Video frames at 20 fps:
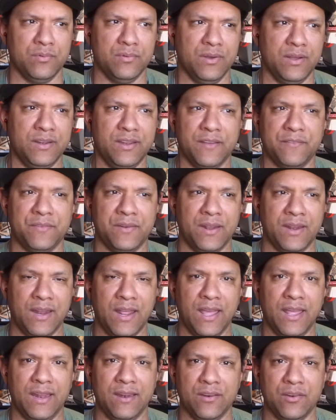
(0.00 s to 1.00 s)
a definite
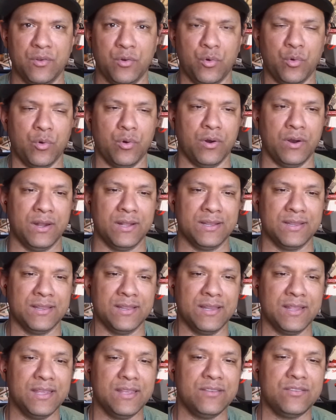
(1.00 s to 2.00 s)
end, or at
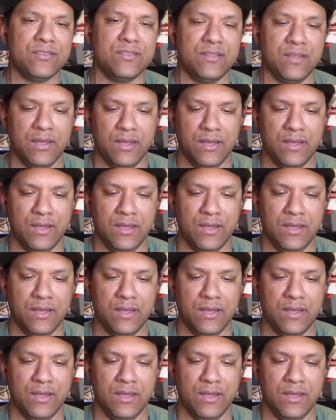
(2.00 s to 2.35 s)
least